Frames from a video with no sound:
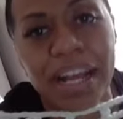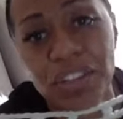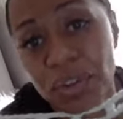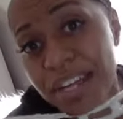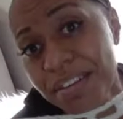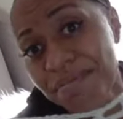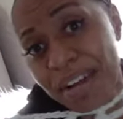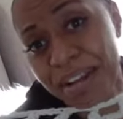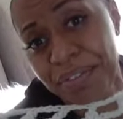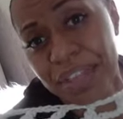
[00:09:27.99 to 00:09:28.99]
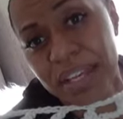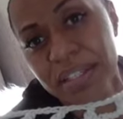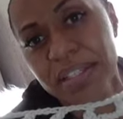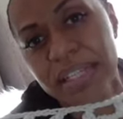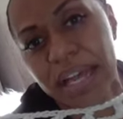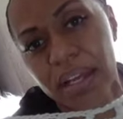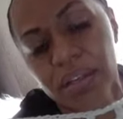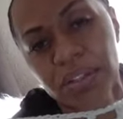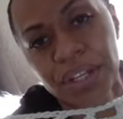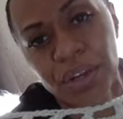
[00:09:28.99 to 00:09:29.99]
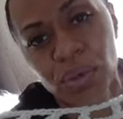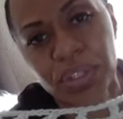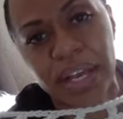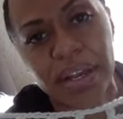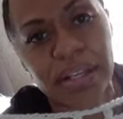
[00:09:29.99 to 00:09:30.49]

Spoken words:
I tried to find channels that